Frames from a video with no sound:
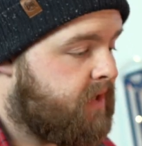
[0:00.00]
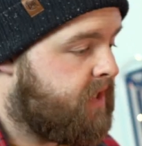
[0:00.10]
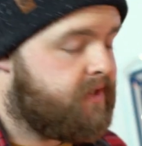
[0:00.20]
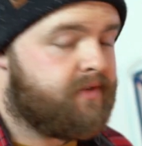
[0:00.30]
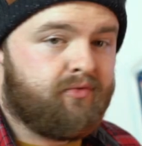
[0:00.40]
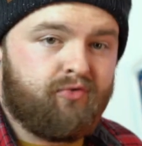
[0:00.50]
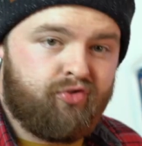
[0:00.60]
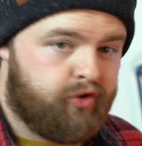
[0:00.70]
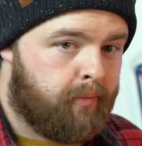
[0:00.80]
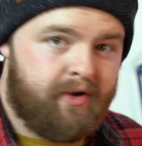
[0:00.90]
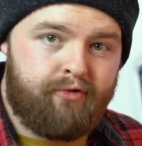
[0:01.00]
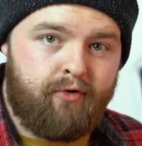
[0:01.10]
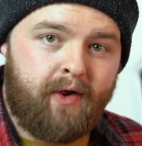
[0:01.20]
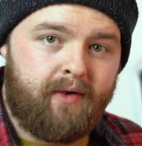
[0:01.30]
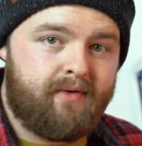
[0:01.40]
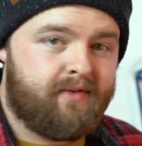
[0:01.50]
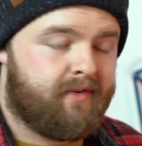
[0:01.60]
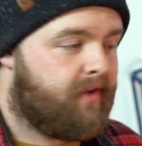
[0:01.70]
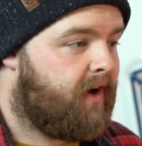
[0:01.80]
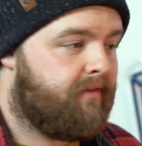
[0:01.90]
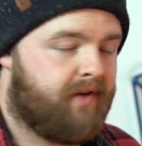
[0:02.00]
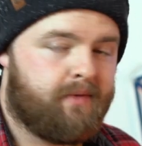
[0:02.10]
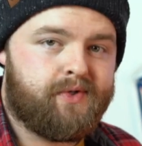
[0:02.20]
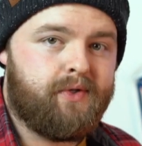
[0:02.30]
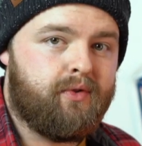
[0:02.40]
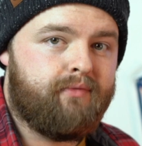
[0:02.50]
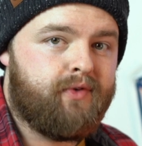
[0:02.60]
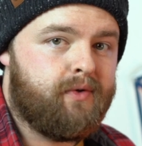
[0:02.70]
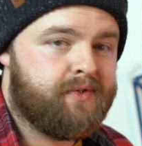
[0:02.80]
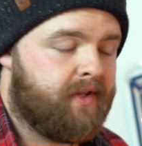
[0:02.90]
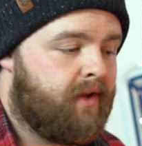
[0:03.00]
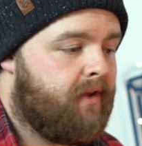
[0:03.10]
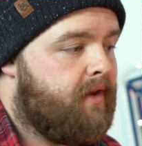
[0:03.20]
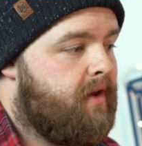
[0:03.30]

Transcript: it's done me great. I've absolutely loved using it.